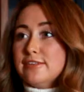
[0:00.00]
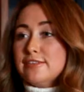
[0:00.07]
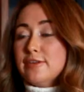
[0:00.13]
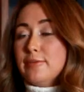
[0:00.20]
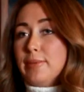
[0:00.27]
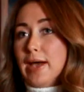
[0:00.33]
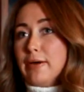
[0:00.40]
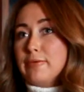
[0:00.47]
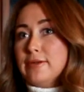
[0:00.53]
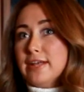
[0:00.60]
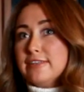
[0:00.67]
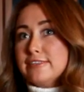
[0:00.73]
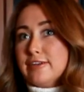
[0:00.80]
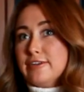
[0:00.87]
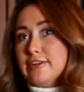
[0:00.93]
So back when
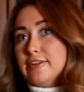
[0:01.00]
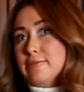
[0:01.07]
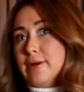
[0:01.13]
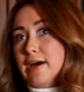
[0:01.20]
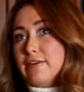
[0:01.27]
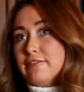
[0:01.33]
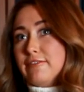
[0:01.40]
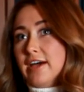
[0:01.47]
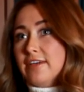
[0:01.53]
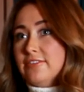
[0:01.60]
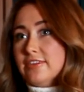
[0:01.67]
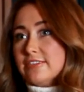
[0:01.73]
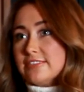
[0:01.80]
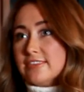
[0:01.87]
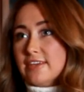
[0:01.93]
I started about five
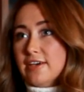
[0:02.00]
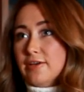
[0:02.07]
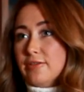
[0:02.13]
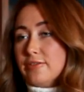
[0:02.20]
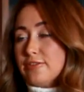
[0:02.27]
years ago,